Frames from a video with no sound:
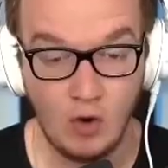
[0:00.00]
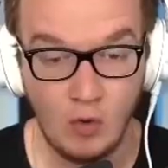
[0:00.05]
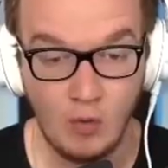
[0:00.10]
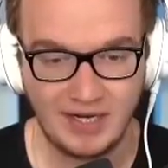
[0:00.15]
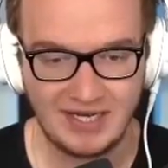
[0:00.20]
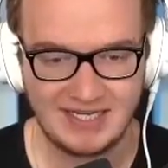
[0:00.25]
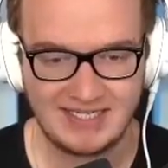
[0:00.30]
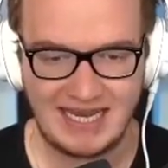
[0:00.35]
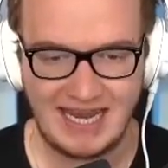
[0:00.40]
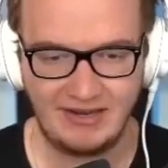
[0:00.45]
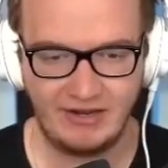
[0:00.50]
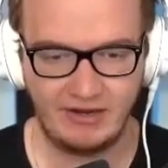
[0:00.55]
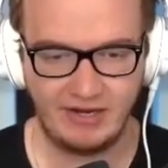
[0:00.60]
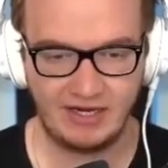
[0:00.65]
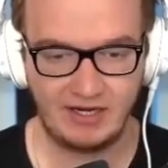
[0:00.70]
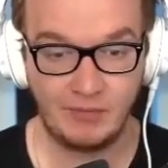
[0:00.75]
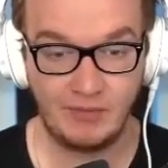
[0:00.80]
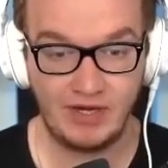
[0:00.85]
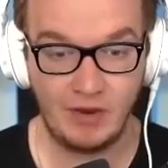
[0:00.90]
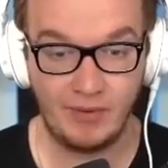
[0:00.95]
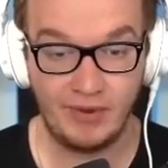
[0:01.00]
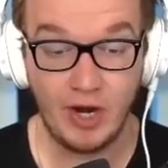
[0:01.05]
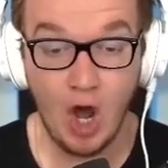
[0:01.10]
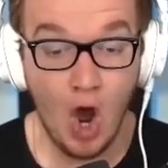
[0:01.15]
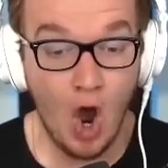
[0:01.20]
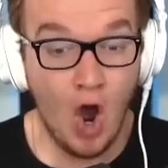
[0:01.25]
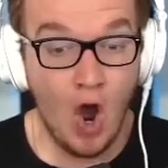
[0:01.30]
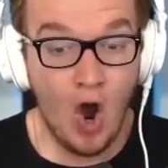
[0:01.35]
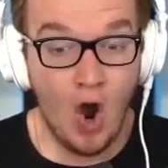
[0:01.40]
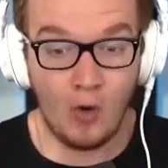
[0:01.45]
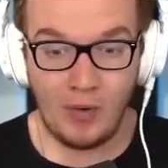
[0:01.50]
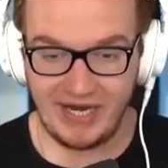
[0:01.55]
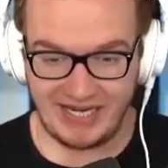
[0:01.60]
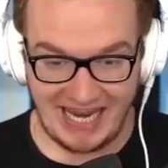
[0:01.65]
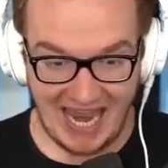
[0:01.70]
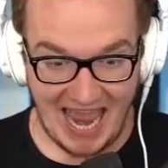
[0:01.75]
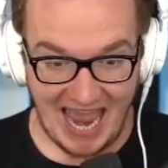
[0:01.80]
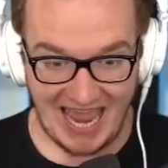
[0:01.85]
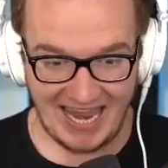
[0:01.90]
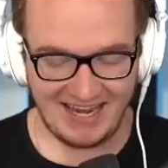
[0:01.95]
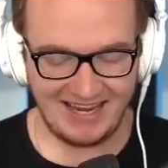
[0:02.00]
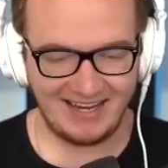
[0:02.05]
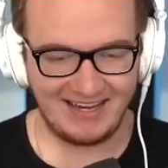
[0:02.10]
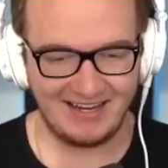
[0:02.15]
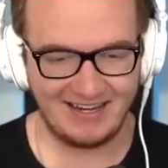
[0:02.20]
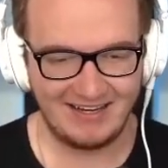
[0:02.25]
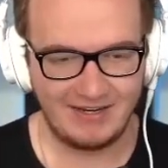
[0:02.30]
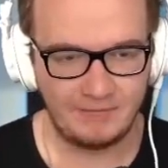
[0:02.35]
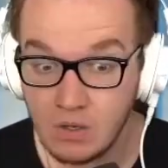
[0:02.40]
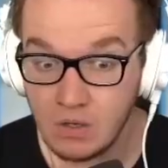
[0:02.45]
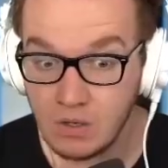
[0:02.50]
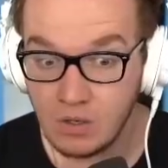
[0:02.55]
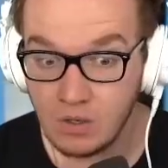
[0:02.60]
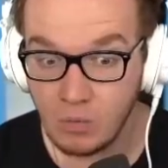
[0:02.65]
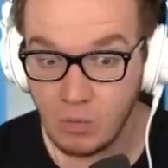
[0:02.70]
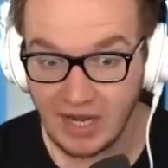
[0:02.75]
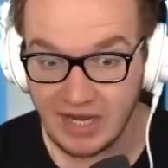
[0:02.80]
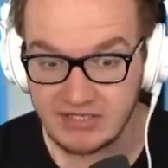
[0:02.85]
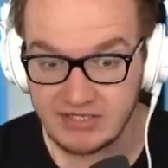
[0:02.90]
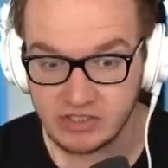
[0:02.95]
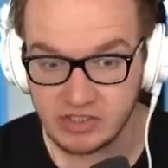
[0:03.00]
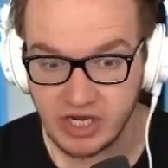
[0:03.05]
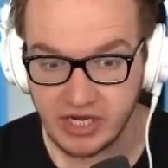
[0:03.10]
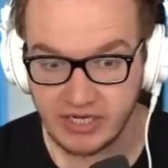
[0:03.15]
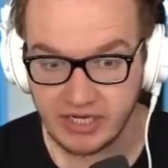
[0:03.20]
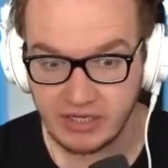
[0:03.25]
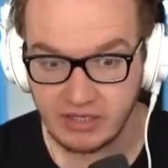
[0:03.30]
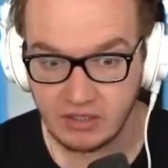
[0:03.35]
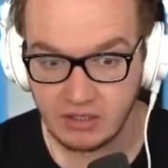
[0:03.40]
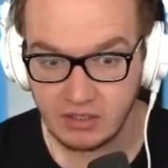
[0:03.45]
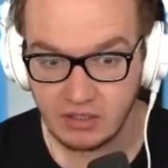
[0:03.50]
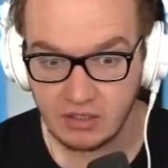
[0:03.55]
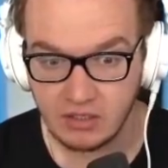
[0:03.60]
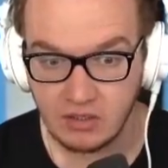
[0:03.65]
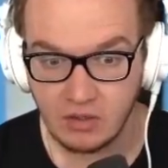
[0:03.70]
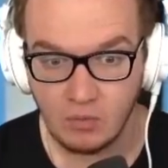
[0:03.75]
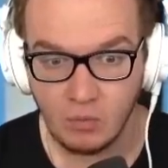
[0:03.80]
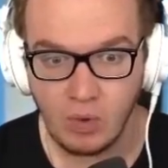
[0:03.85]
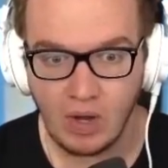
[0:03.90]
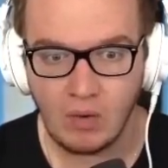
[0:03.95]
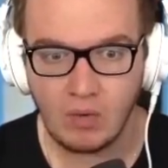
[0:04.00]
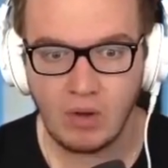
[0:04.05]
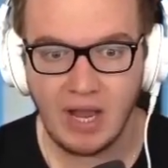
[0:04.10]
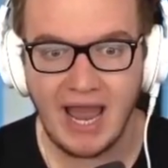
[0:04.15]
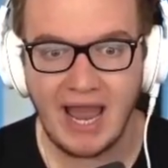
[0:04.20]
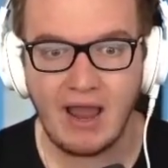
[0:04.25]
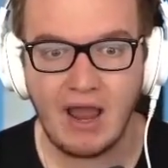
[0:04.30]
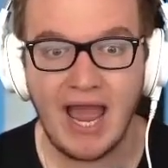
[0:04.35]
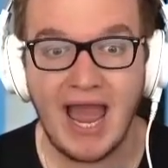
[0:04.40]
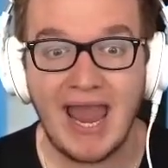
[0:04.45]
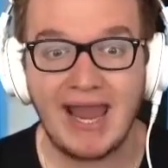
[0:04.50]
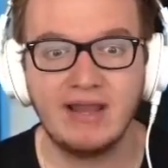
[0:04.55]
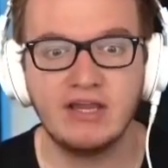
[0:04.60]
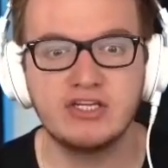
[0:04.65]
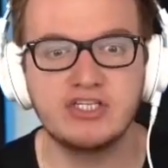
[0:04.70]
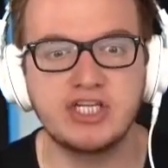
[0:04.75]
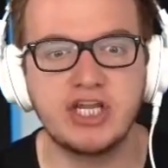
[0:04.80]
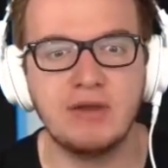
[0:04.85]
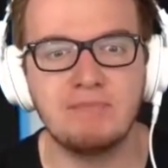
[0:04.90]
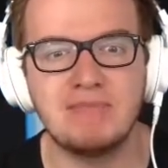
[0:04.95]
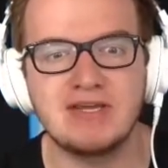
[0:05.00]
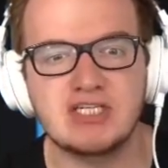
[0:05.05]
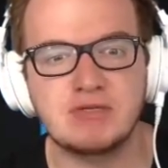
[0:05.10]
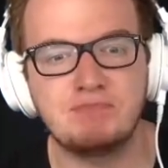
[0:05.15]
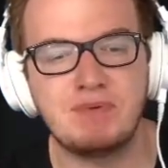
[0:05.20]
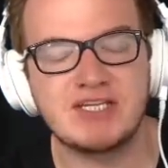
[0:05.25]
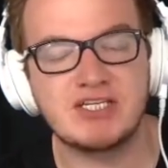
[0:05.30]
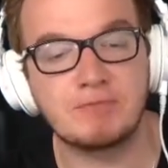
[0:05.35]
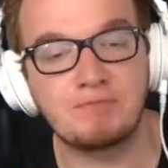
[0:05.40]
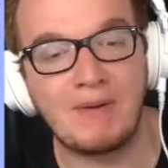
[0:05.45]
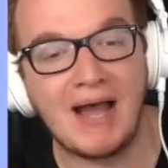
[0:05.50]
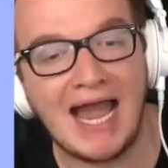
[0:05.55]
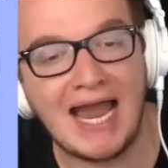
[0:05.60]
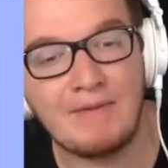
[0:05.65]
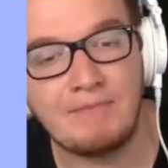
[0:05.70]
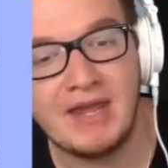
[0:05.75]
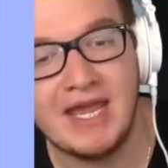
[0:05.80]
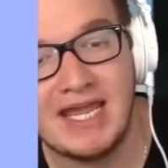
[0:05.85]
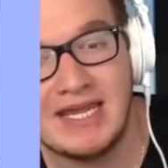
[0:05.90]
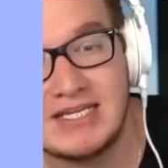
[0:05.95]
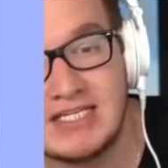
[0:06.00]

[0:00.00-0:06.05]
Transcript: Oh, we can stand on it. Can we go in? We can! Why is it shaking? What? Hey, skip Mr. Pipe!